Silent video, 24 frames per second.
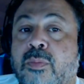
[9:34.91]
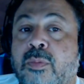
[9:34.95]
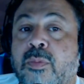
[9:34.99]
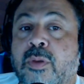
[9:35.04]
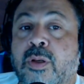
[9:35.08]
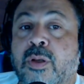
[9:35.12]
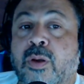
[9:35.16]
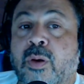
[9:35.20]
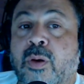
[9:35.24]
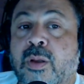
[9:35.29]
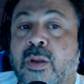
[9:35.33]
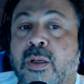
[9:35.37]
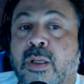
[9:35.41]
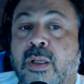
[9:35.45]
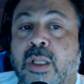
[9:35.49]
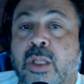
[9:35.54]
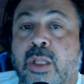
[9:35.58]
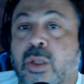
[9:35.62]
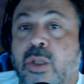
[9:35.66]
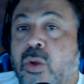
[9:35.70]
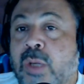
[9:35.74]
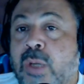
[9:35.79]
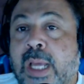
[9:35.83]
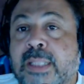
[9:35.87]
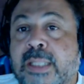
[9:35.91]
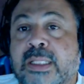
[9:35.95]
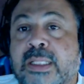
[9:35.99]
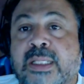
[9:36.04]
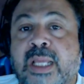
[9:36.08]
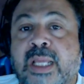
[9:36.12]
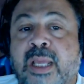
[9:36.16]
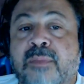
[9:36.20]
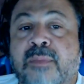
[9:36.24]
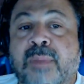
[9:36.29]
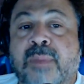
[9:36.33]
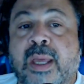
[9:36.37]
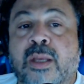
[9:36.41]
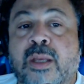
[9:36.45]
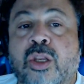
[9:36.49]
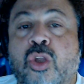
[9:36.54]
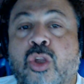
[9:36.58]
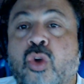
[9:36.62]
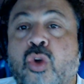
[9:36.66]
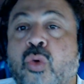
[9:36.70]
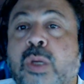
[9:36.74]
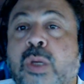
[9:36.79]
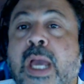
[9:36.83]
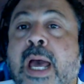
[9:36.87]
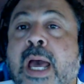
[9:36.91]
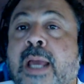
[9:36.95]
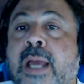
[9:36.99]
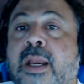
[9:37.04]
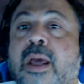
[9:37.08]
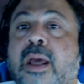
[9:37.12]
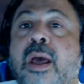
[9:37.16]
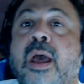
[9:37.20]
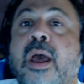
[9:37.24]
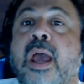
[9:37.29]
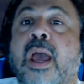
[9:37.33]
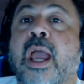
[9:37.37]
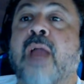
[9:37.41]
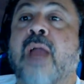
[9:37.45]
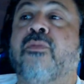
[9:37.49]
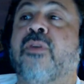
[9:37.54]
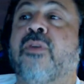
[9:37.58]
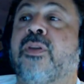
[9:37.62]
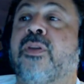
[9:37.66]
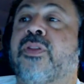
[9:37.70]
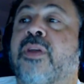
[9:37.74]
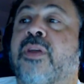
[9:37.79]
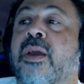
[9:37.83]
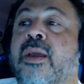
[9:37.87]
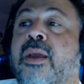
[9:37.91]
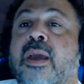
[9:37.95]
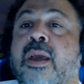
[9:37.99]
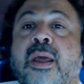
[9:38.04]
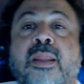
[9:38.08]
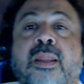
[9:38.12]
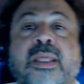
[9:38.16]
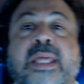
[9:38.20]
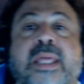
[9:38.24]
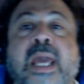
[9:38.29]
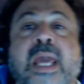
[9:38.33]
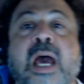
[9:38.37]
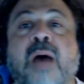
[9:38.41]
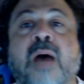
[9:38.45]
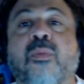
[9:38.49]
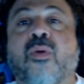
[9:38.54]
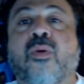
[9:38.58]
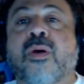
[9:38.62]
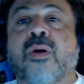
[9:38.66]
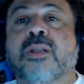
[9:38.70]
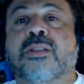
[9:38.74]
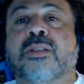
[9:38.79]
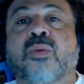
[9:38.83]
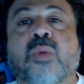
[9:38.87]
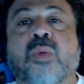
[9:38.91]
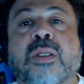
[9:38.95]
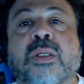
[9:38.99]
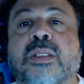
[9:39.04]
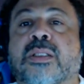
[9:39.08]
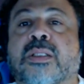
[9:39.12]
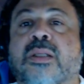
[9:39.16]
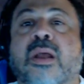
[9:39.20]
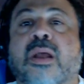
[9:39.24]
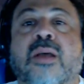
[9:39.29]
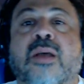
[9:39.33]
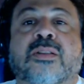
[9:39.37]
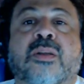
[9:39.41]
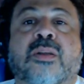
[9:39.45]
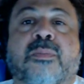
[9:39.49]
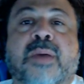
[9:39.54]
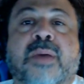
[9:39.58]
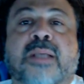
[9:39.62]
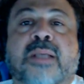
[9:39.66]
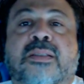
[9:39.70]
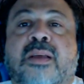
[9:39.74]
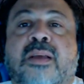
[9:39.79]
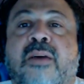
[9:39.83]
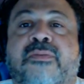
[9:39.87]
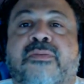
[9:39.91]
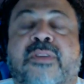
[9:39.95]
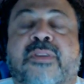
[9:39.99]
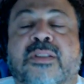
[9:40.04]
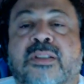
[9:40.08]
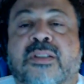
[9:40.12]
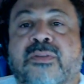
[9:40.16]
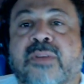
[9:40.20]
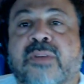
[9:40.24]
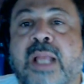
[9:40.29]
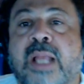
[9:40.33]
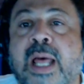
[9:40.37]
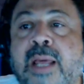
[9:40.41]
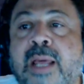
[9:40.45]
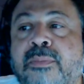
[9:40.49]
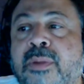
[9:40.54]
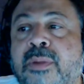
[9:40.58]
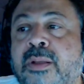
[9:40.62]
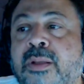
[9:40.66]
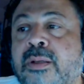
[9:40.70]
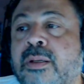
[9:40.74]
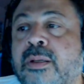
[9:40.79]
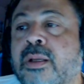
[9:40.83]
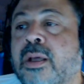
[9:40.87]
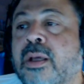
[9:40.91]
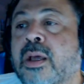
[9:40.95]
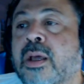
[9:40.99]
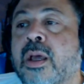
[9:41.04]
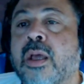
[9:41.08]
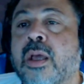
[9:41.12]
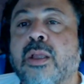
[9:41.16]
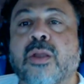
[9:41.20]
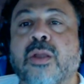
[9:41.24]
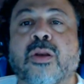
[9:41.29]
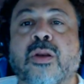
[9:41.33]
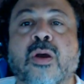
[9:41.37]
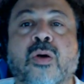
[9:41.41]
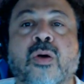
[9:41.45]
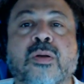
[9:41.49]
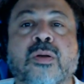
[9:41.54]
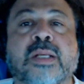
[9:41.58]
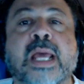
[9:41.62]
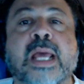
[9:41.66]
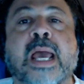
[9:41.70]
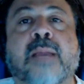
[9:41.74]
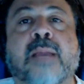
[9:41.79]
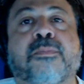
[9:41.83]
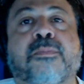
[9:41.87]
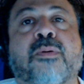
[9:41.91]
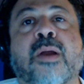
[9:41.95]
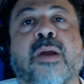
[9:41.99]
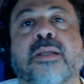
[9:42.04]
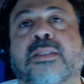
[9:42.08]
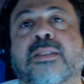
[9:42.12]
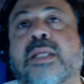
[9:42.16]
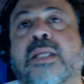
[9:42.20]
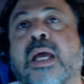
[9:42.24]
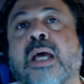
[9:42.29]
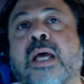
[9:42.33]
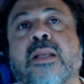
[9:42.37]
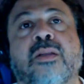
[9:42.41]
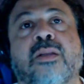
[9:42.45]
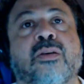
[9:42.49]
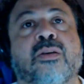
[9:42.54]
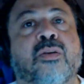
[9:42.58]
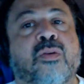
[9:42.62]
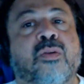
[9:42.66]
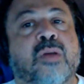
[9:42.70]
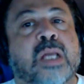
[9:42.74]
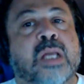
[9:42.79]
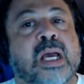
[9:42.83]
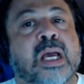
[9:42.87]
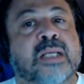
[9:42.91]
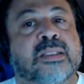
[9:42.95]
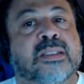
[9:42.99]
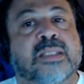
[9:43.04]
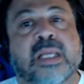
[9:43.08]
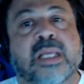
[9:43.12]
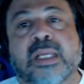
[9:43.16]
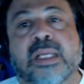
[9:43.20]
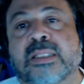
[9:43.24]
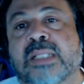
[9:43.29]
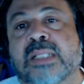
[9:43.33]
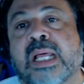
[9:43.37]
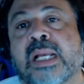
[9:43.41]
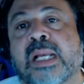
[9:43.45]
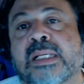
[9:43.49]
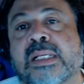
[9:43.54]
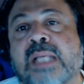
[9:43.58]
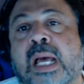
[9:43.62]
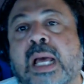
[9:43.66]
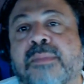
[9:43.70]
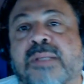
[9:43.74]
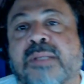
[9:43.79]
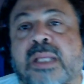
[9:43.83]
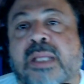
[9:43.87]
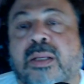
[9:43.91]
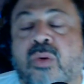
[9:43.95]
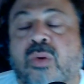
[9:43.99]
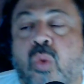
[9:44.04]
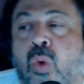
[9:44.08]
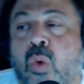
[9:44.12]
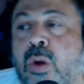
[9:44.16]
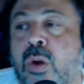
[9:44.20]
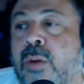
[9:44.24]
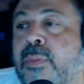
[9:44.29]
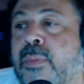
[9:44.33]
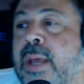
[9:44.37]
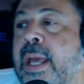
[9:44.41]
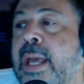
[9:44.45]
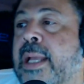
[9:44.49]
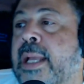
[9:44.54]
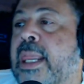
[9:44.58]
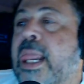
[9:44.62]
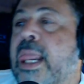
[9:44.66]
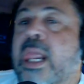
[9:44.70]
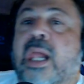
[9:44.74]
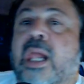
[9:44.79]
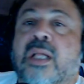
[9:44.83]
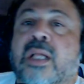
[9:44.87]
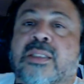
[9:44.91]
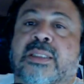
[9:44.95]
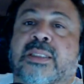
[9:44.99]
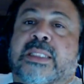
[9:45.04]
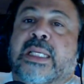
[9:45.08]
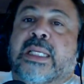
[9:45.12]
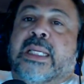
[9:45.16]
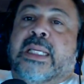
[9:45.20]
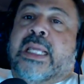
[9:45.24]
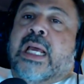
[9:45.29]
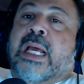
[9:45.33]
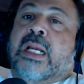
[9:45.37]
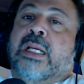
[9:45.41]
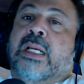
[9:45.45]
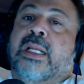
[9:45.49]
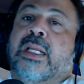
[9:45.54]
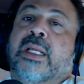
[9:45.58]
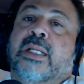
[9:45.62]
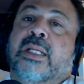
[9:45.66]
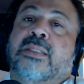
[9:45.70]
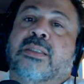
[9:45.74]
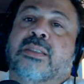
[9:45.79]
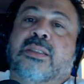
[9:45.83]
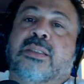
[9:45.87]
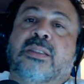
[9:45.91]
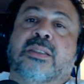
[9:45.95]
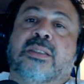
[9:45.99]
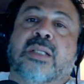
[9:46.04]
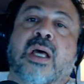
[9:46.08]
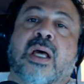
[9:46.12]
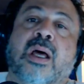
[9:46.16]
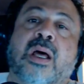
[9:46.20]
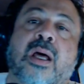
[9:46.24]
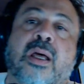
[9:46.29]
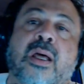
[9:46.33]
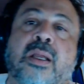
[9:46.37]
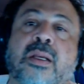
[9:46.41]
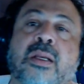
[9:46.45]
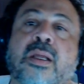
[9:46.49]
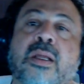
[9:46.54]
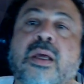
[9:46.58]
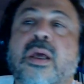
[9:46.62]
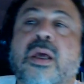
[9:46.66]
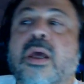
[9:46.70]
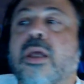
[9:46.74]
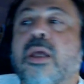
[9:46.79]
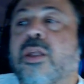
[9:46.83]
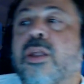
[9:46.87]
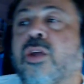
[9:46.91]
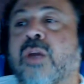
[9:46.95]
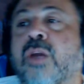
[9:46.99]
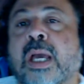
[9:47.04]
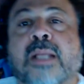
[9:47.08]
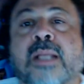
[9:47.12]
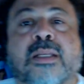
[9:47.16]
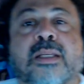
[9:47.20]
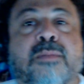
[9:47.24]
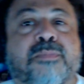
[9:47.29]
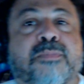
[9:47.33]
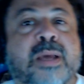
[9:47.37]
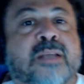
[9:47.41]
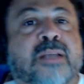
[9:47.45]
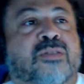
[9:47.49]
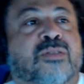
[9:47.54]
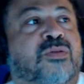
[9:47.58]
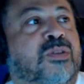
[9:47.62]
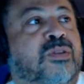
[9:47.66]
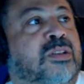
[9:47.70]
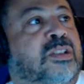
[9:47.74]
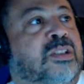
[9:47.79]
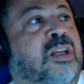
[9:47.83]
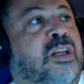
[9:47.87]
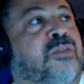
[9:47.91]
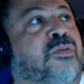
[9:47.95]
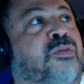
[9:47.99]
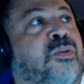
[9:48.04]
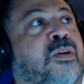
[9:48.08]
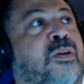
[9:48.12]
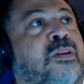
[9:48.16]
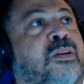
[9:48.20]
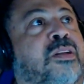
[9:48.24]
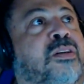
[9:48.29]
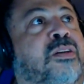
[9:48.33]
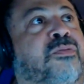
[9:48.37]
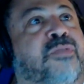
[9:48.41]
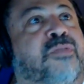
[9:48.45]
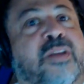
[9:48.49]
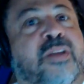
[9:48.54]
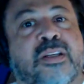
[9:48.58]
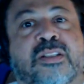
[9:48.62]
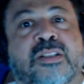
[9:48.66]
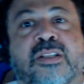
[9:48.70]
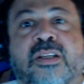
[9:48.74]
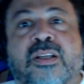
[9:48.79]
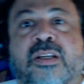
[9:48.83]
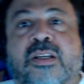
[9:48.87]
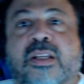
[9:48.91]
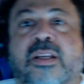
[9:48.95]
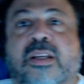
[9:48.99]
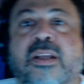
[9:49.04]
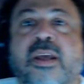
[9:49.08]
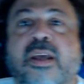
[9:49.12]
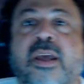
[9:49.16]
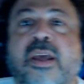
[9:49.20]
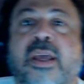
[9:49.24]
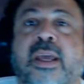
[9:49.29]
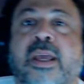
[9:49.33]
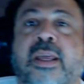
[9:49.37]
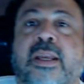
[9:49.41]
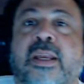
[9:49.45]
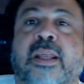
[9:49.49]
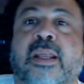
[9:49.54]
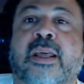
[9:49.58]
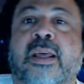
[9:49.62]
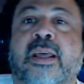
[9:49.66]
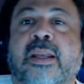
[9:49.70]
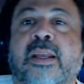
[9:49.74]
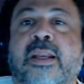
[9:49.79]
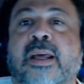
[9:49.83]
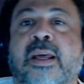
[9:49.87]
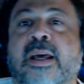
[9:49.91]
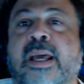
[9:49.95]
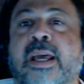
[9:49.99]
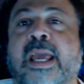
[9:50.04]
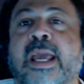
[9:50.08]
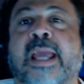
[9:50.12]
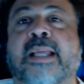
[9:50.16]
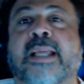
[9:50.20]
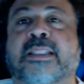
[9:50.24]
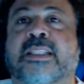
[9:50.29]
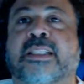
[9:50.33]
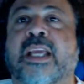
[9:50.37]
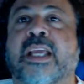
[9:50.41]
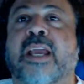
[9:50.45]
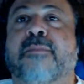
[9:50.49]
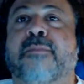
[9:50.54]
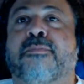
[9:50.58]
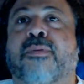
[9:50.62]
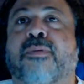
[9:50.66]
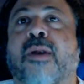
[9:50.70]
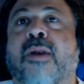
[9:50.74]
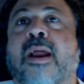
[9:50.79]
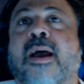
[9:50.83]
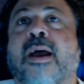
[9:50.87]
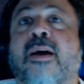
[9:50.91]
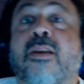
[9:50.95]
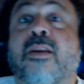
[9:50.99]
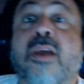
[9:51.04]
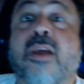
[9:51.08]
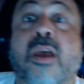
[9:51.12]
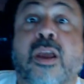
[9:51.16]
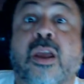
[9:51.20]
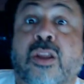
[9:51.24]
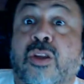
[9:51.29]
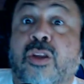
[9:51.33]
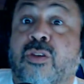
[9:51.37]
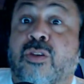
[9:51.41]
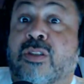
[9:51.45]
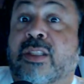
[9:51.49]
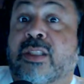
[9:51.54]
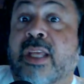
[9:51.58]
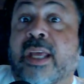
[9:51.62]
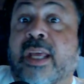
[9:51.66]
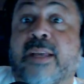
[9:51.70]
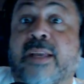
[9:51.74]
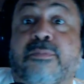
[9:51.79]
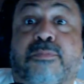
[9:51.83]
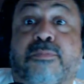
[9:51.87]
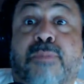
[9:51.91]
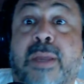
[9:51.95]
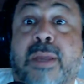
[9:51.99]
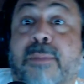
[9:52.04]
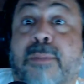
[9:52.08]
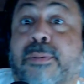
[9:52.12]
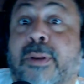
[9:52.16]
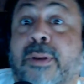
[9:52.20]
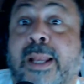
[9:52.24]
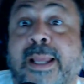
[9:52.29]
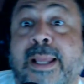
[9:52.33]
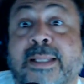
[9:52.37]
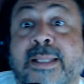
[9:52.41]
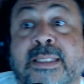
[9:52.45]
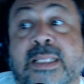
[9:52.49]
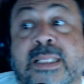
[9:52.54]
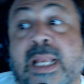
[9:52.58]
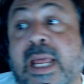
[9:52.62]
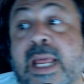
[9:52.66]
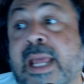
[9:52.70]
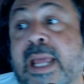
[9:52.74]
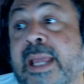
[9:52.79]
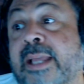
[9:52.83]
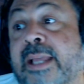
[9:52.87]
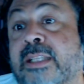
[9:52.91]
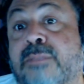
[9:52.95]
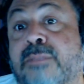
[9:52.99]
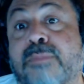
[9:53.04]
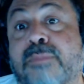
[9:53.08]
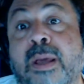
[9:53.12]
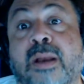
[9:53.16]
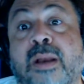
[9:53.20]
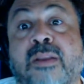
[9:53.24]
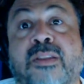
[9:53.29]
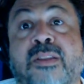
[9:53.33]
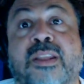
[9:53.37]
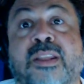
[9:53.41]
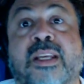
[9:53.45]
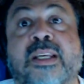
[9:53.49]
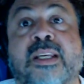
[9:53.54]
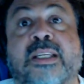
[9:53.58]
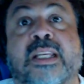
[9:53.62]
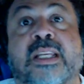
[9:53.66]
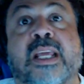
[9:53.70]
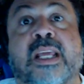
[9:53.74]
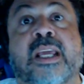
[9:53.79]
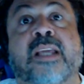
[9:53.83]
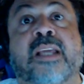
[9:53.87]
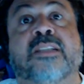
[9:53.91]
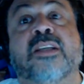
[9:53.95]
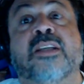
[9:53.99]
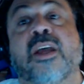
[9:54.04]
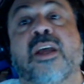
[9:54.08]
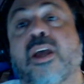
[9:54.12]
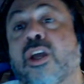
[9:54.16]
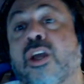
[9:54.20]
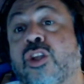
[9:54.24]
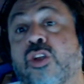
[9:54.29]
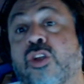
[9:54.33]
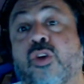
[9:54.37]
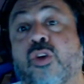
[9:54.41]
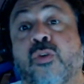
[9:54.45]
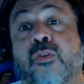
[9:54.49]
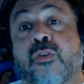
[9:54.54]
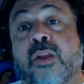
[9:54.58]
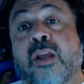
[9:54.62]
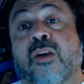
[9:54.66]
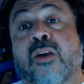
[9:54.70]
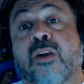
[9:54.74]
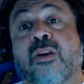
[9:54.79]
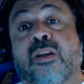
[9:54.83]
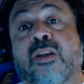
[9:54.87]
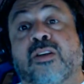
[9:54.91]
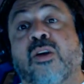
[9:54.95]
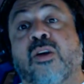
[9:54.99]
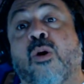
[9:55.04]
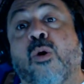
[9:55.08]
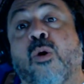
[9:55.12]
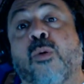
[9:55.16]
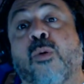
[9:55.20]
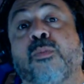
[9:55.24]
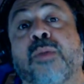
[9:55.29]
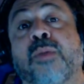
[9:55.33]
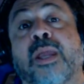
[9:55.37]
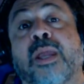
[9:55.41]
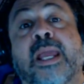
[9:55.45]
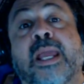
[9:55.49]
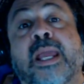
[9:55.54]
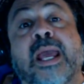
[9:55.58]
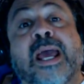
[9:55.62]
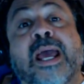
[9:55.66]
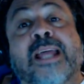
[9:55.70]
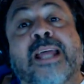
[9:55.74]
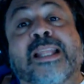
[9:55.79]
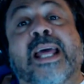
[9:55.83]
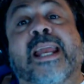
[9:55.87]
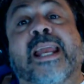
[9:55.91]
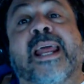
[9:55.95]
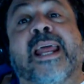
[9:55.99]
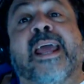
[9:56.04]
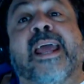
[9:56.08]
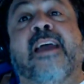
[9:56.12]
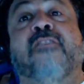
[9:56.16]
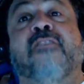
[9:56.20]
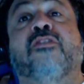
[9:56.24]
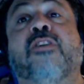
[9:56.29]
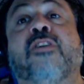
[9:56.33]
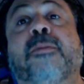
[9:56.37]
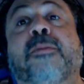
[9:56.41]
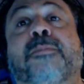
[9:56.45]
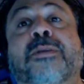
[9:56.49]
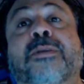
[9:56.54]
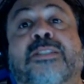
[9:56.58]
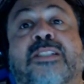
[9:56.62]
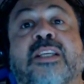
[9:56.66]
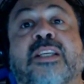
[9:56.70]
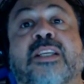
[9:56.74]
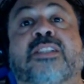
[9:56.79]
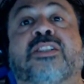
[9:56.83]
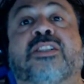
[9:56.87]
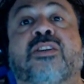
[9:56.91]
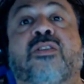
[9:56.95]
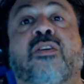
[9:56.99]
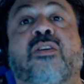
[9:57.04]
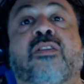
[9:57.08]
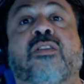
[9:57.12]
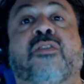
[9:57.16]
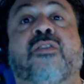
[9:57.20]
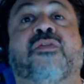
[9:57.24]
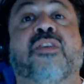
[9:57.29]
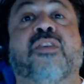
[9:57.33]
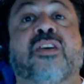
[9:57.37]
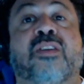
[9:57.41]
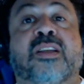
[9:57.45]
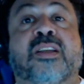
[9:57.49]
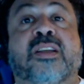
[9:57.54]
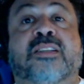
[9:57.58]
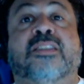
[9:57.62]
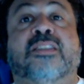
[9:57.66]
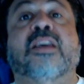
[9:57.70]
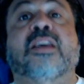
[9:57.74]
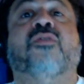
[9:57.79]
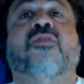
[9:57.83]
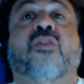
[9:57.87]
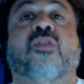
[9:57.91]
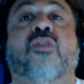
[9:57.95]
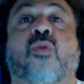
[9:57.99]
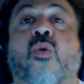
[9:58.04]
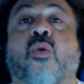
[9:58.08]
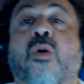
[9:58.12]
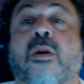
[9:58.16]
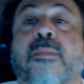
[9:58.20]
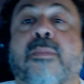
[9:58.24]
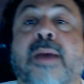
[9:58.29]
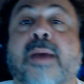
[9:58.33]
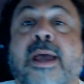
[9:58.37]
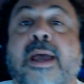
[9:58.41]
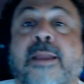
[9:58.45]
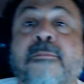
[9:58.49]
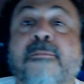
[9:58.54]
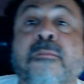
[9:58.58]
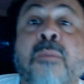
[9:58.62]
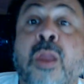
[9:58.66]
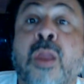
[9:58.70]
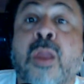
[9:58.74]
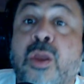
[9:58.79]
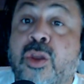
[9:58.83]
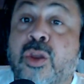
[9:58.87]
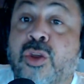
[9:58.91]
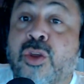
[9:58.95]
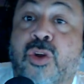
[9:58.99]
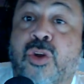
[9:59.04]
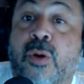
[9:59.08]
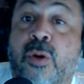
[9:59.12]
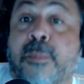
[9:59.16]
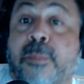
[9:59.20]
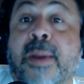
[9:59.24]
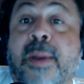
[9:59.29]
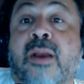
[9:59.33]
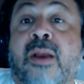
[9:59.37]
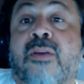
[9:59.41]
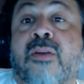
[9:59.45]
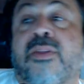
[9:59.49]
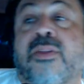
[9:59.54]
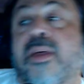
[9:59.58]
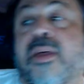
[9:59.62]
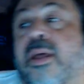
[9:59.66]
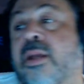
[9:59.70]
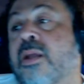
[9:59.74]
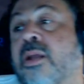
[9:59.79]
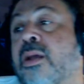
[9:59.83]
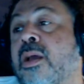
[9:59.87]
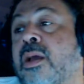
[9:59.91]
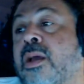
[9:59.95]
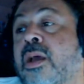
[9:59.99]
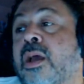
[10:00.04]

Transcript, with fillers: You know, you, you, got the team, man. You got everything. The Cowboys, we just lost our best offensive lineman. You know, Dak Prescott, you know, you guys say he's not a top 10 quarterback. Zeke Elliott's done. You got the best receiver in the division and and and uh, AJ Brown. You say big play Slay is better than Diggs. You've literally told me that every position on the field except for quarterback, you're better than.